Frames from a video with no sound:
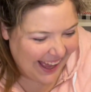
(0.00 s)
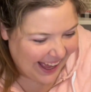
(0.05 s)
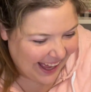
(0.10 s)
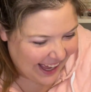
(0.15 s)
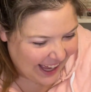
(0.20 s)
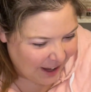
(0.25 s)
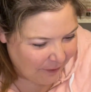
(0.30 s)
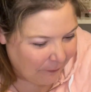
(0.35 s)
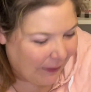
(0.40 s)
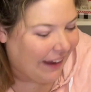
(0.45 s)

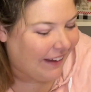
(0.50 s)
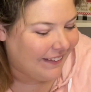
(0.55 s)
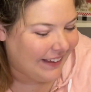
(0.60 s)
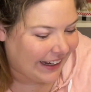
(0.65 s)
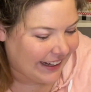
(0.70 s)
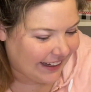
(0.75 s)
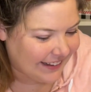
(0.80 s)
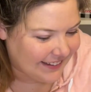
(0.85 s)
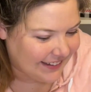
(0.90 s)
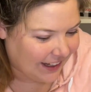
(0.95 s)
uh, well, I
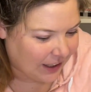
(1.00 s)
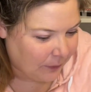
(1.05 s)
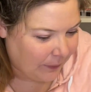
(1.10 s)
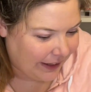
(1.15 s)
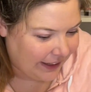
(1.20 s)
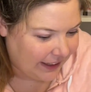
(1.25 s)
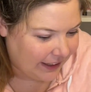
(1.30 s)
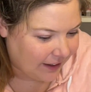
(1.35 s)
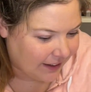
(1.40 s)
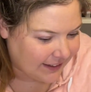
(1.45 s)
guess not quite
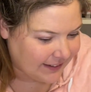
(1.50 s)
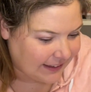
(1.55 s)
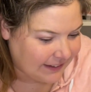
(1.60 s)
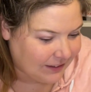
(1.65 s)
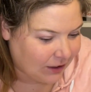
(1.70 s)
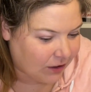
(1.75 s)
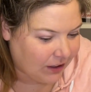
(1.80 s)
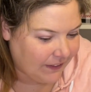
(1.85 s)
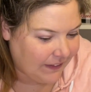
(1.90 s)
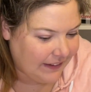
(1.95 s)
a year because I
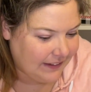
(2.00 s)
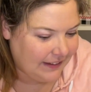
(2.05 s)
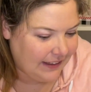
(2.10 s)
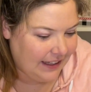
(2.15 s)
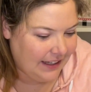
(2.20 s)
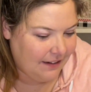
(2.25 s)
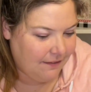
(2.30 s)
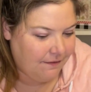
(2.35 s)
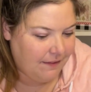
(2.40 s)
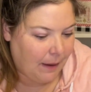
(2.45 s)
started this
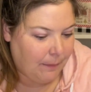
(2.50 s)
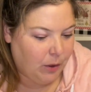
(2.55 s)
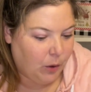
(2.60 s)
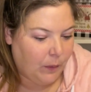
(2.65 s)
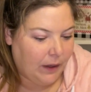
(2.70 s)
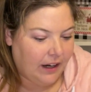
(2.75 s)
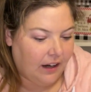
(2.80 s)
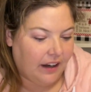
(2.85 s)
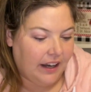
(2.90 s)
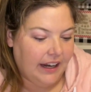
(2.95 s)
in
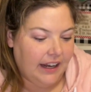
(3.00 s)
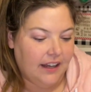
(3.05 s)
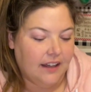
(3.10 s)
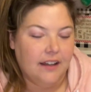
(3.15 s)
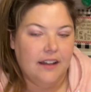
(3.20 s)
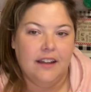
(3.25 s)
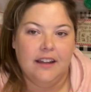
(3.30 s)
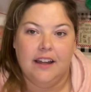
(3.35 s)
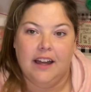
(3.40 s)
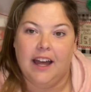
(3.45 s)
February
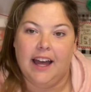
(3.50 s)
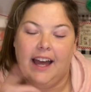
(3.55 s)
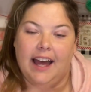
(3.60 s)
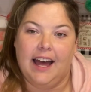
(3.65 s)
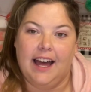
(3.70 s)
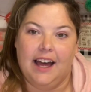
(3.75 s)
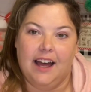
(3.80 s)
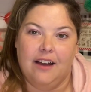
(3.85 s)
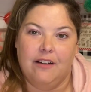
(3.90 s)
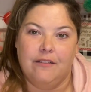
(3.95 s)

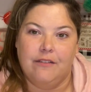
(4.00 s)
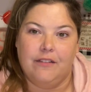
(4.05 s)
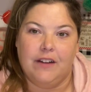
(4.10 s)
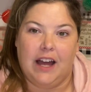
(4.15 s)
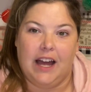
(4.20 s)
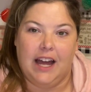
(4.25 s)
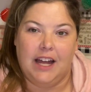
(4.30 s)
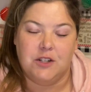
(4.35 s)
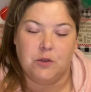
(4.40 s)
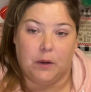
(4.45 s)
of
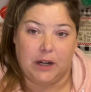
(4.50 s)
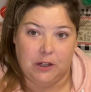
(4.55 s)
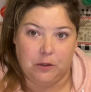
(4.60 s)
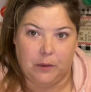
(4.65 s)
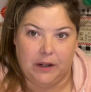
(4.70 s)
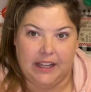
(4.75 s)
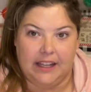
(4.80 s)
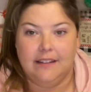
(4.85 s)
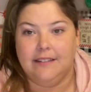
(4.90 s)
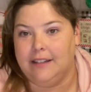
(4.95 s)
uh,
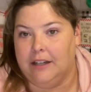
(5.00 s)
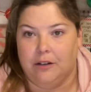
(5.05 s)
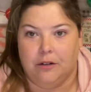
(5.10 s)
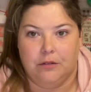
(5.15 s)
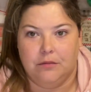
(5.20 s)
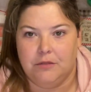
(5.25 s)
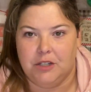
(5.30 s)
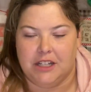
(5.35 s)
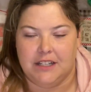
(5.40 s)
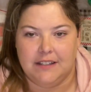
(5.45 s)
2020.
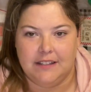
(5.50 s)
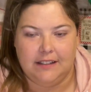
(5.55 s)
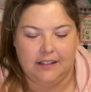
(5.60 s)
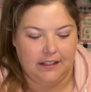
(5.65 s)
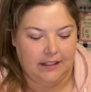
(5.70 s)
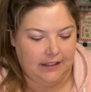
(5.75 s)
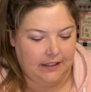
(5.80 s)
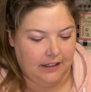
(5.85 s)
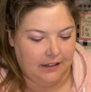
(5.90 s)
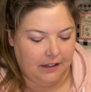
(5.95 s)
So just,
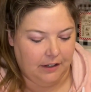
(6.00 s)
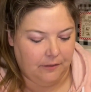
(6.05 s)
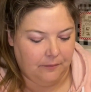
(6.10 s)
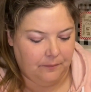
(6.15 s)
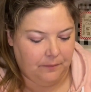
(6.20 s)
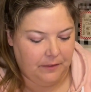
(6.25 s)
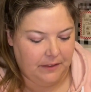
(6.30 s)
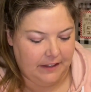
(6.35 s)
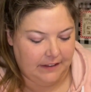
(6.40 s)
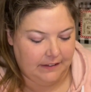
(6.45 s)
you know,
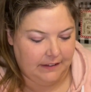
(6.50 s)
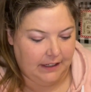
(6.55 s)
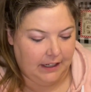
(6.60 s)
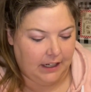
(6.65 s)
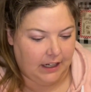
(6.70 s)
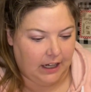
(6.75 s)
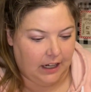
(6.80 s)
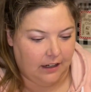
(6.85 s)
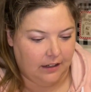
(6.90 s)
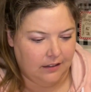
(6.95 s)
this
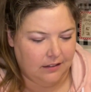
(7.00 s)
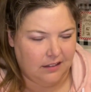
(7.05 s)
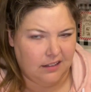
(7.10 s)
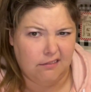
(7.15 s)
year,